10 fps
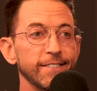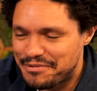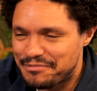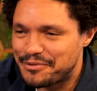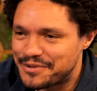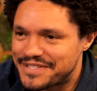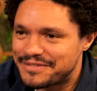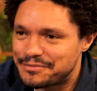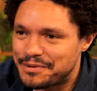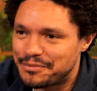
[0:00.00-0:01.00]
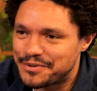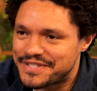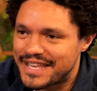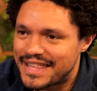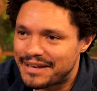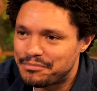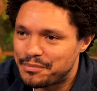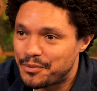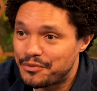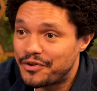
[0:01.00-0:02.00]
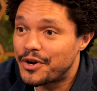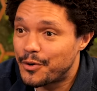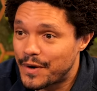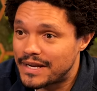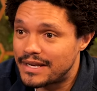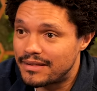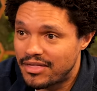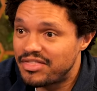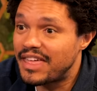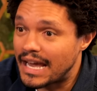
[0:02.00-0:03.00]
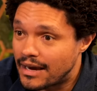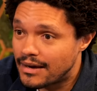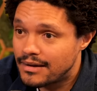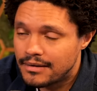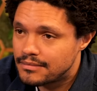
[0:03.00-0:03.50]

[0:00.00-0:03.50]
People will, people will say that. People will very quickly think